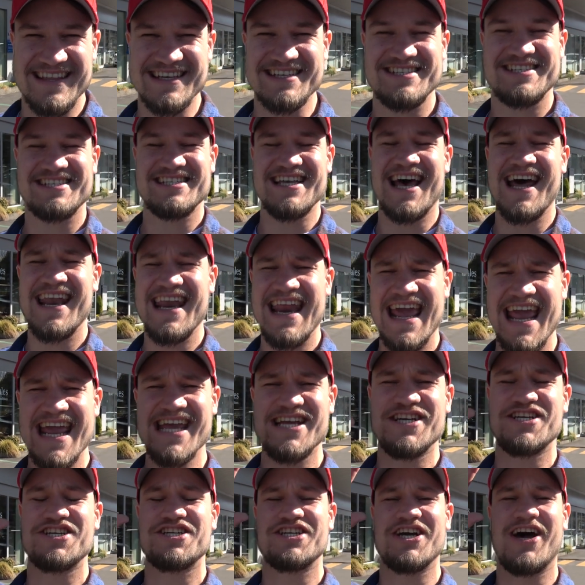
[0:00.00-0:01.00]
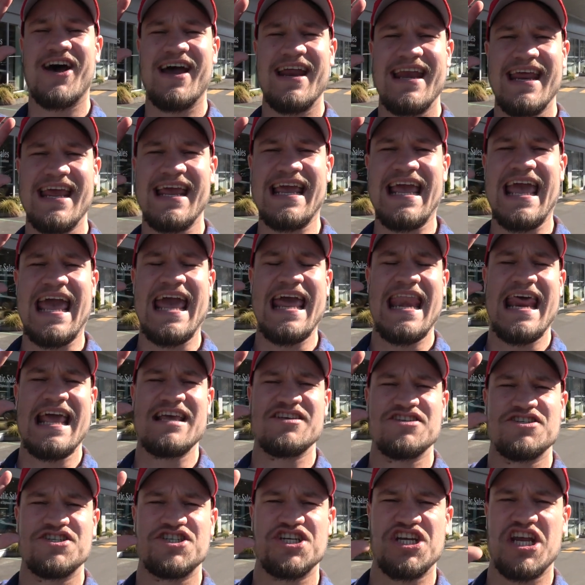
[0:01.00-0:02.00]
The sun is shining. It
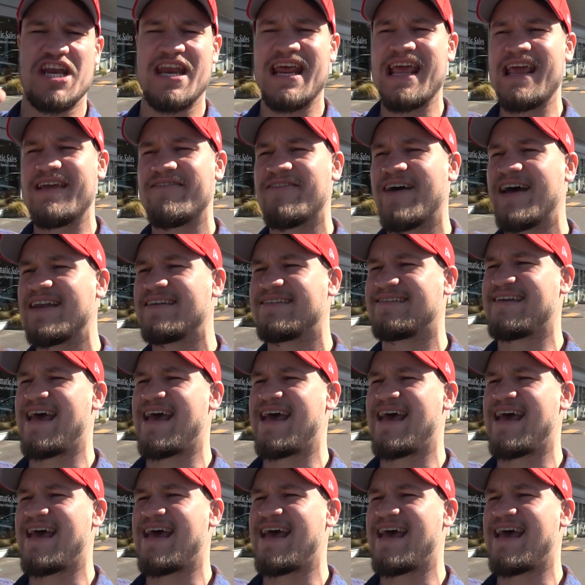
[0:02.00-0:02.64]
is Geneva